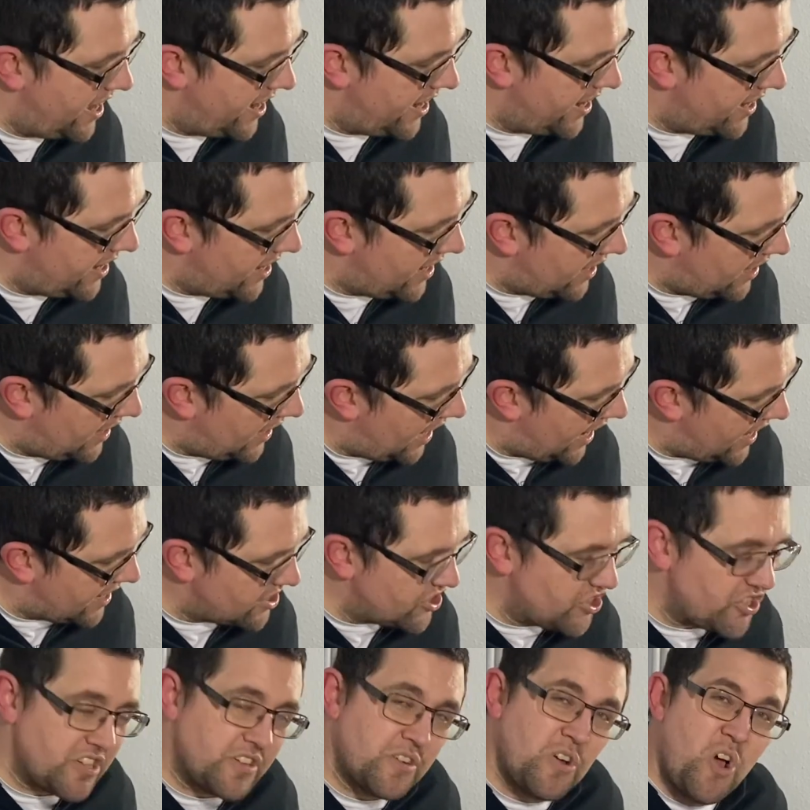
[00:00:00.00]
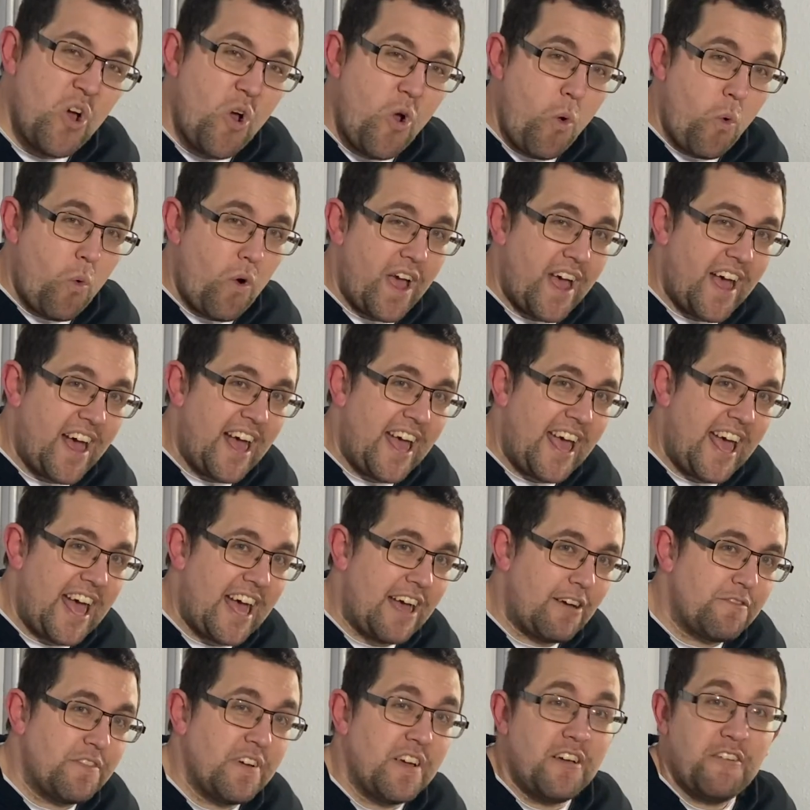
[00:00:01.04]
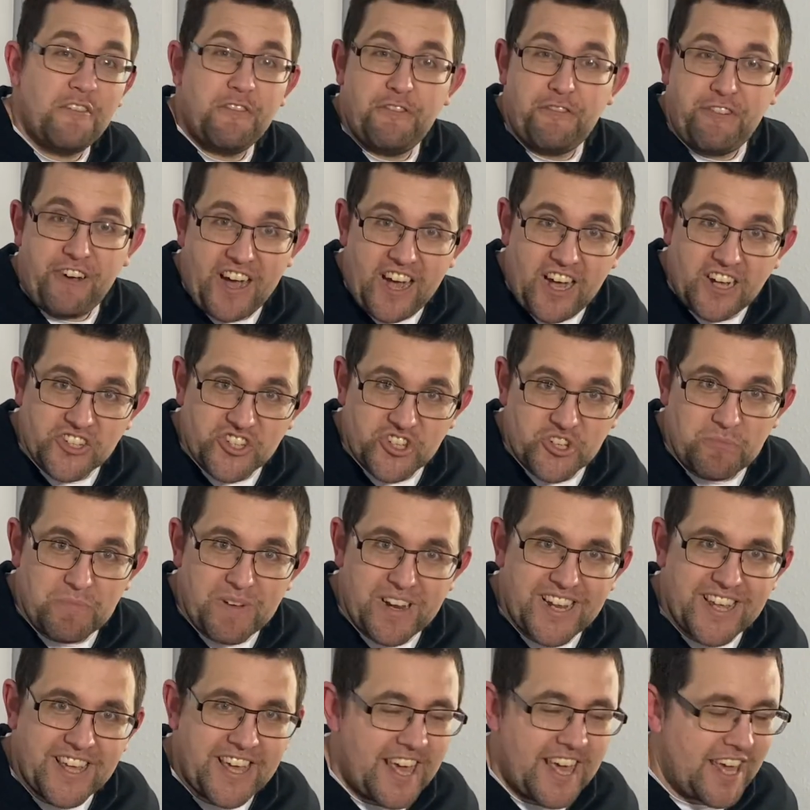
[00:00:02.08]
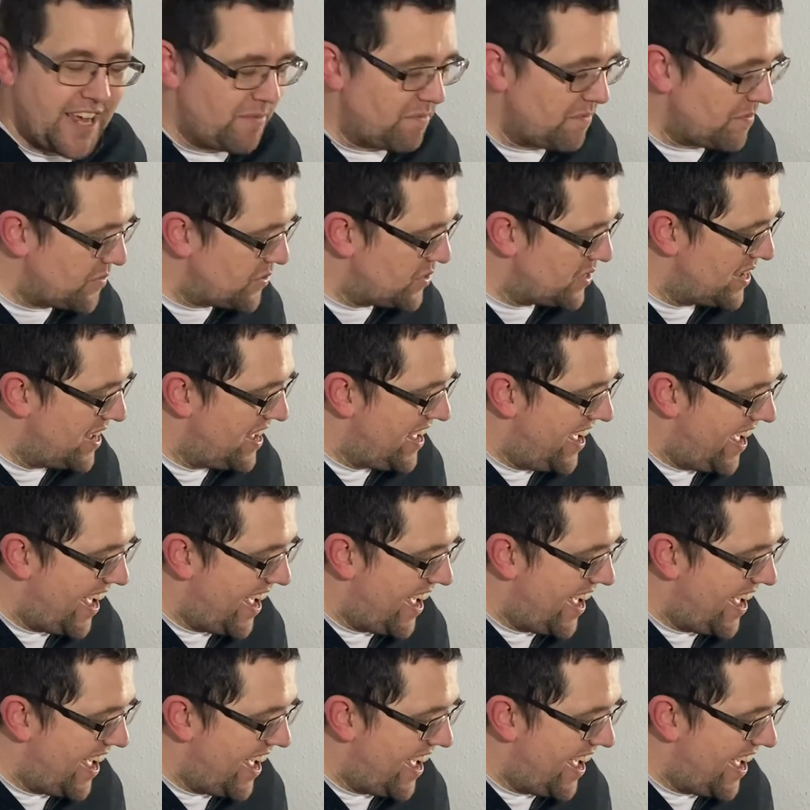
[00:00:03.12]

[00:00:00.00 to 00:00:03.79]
And in a collection where I have far too many games,